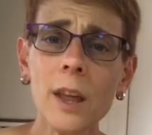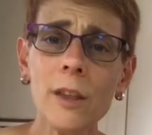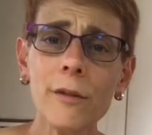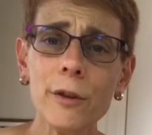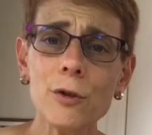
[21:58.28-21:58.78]

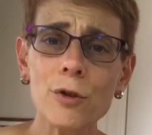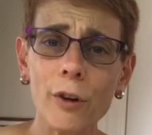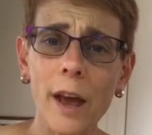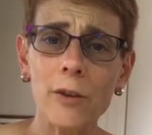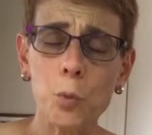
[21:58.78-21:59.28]
the
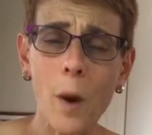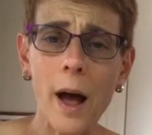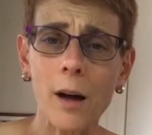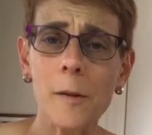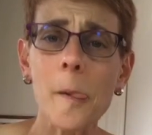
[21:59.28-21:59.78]
future as
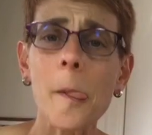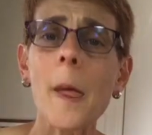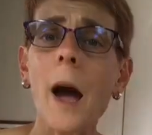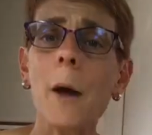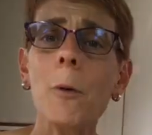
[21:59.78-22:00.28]
well.
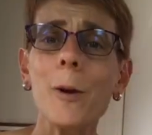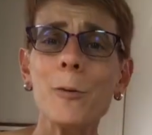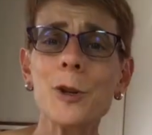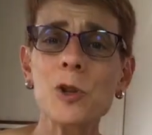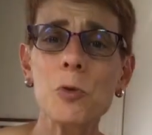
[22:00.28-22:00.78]
I want
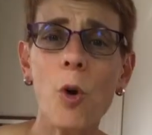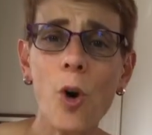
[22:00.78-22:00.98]
to wish you